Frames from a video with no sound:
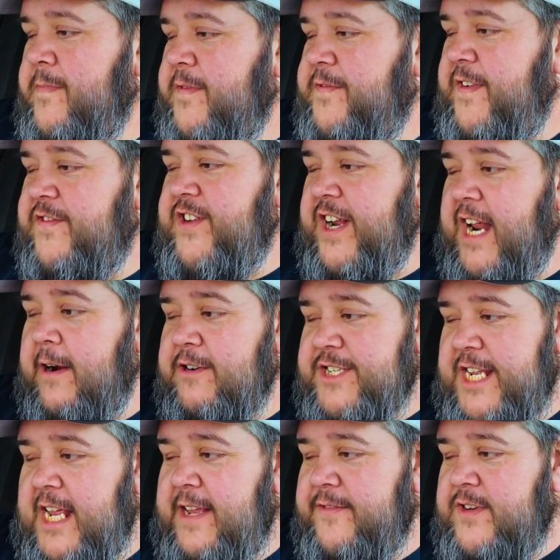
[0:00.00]
15 hours
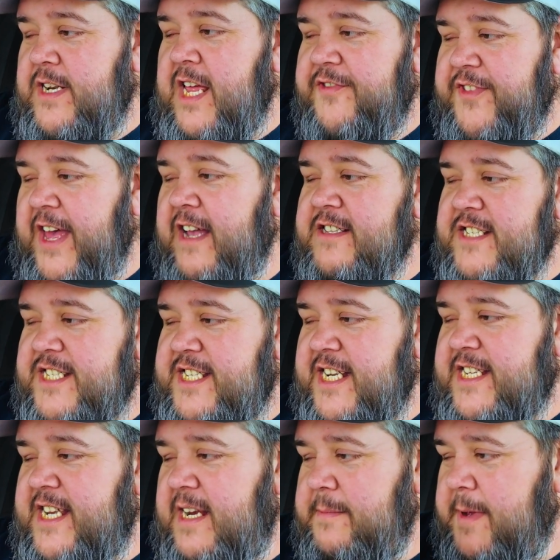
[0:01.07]
even,
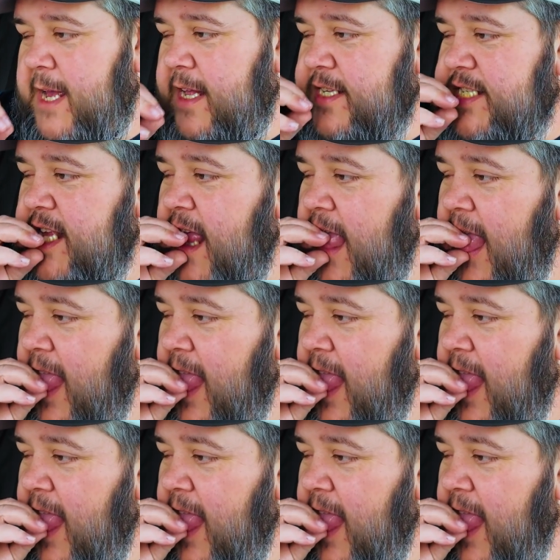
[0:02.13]
1,016 miles.